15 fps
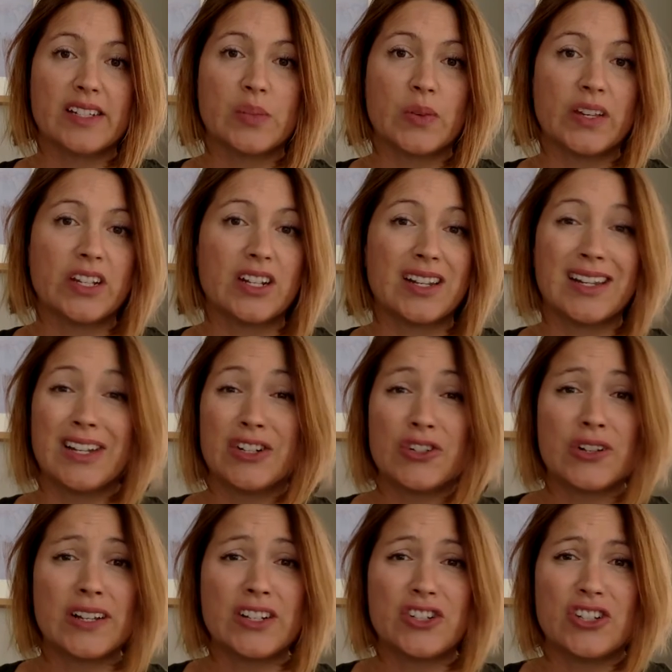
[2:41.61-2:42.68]
We can
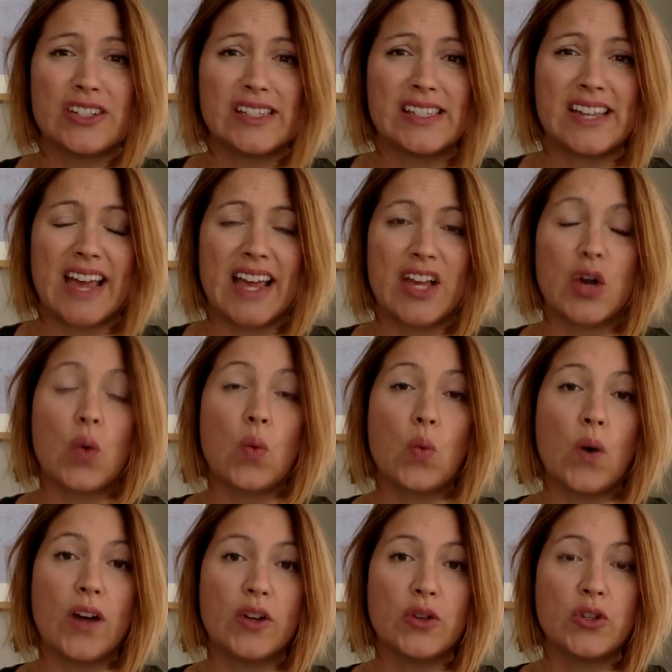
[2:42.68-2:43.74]
literally just take
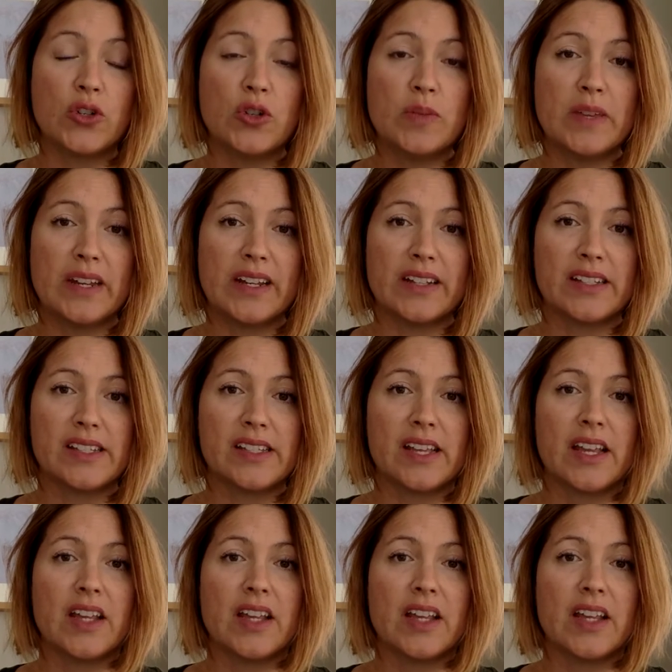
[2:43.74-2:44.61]
one or two minutes